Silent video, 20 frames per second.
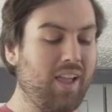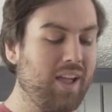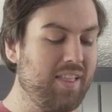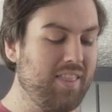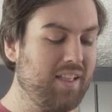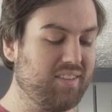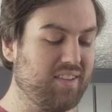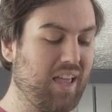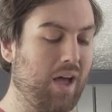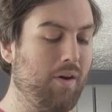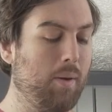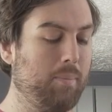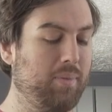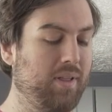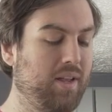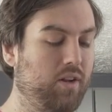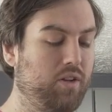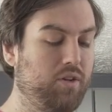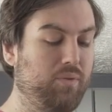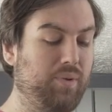that's how I
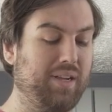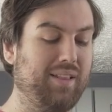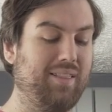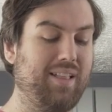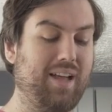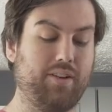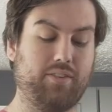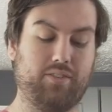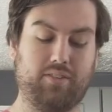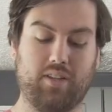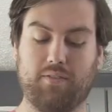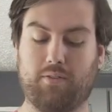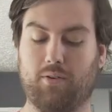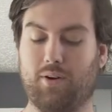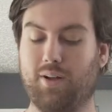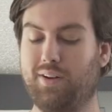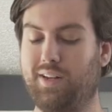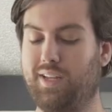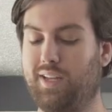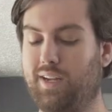plan on doing a lot of stuff
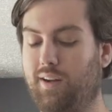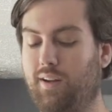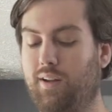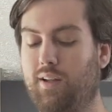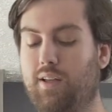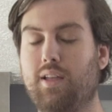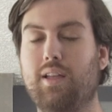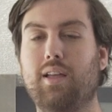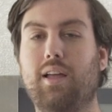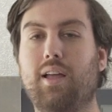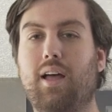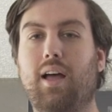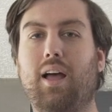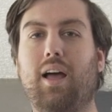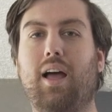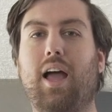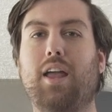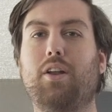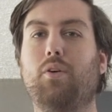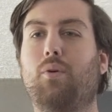around here.
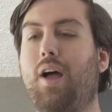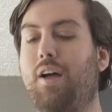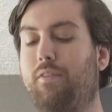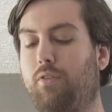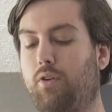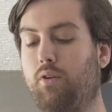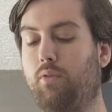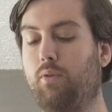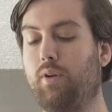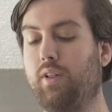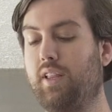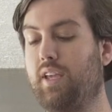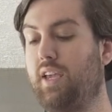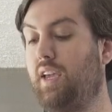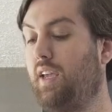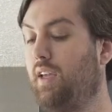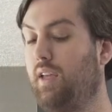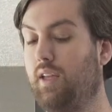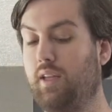I don't ever really